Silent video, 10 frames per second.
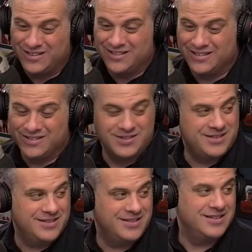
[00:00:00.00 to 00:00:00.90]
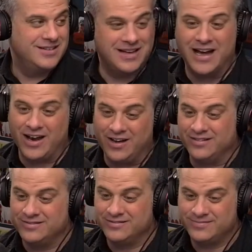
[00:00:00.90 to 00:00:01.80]
I didn't want to be here. I, I
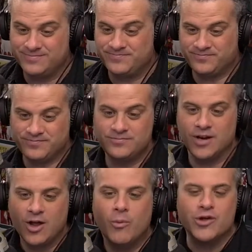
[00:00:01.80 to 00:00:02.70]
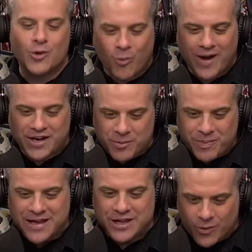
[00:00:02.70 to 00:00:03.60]
knew I was contagious. I knew well, you I wanted was
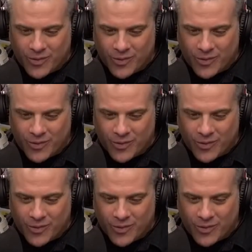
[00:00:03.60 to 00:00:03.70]
to sick. be. You